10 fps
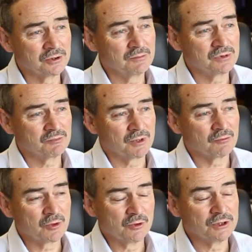terms, but
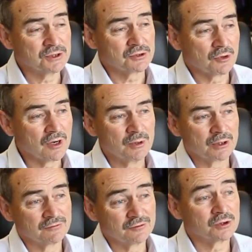we were
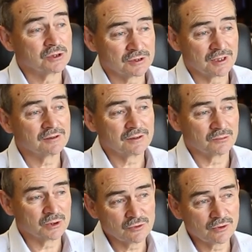describing the future state that
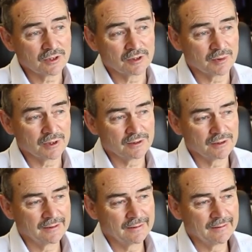we're talking about.
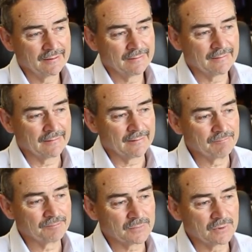
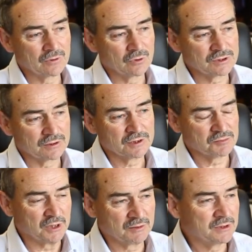Also, there's
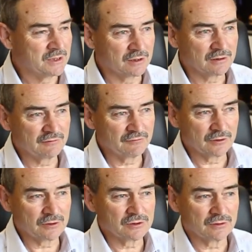been a particular
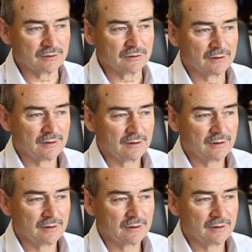focus on